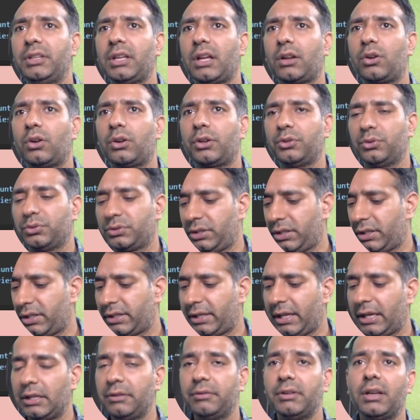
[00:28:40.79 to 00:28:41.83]
We are not
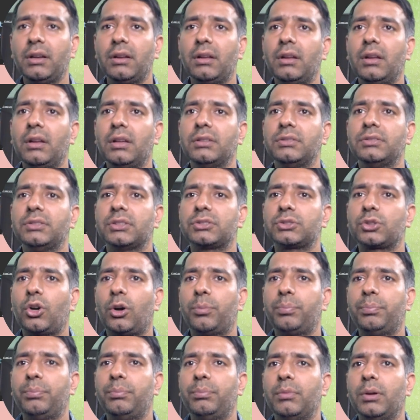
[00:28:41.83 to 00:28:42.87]
using it anywhere.
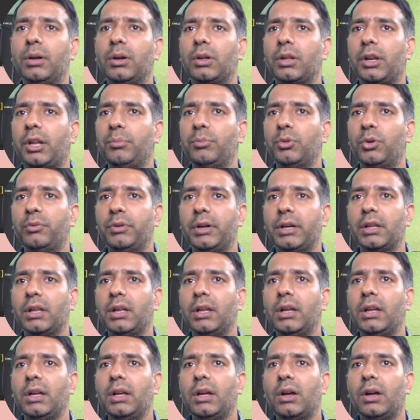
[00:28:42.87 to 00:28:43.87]
Just remove it.